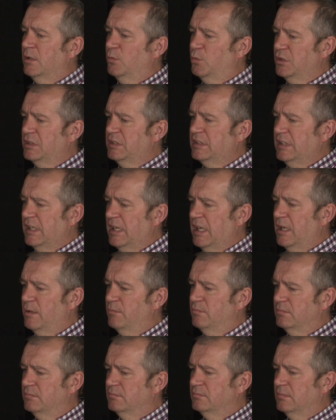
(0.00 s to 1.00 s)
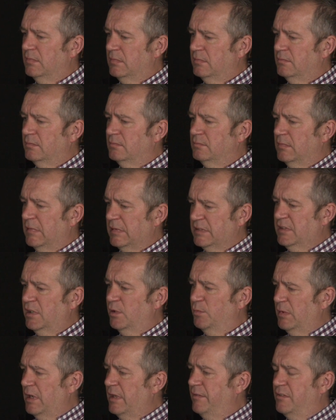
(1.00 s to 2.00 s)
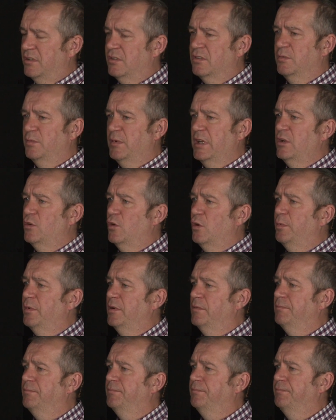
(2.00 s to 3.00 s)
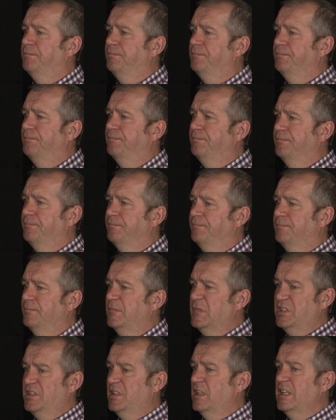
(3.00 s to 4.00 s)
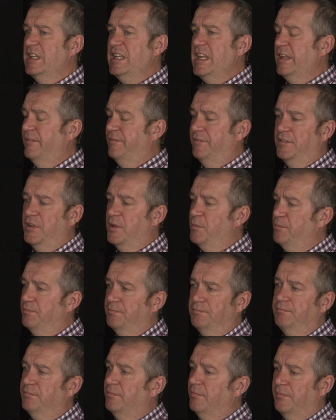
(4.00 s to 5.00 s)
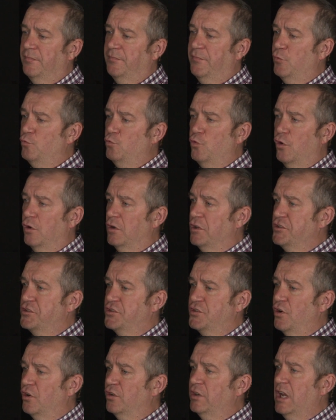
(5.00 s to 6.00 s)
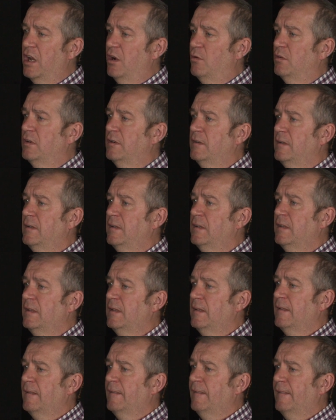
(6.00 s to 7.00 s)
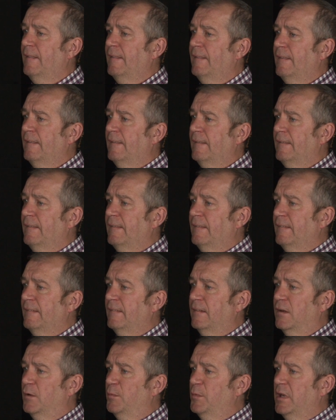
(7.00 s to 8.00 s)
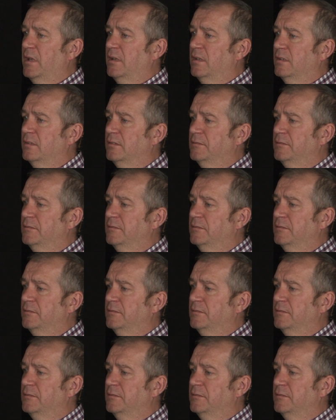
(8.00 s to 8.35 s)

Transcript: But I still believe it should have been open. There's still a need for them, but rolling stock now. You know what I mean?